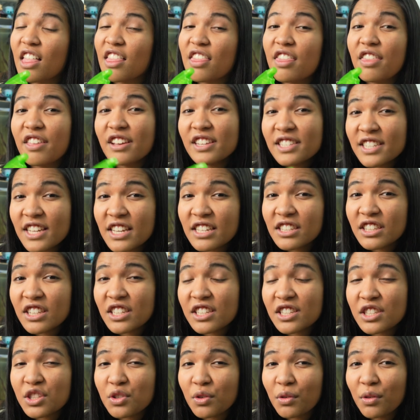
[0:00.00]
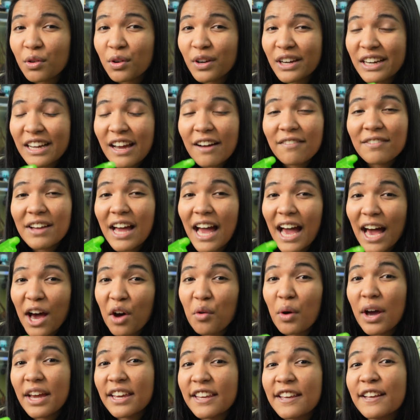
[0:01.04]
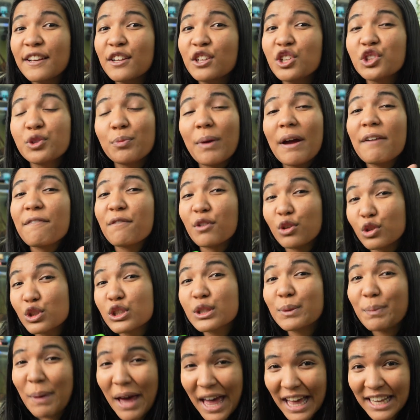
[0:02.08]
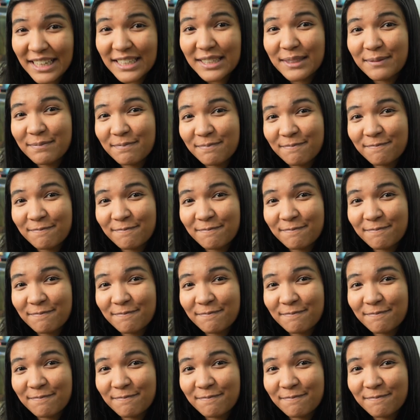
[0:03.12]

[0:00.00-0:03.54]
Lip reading: This is the story of how I killed my first pet.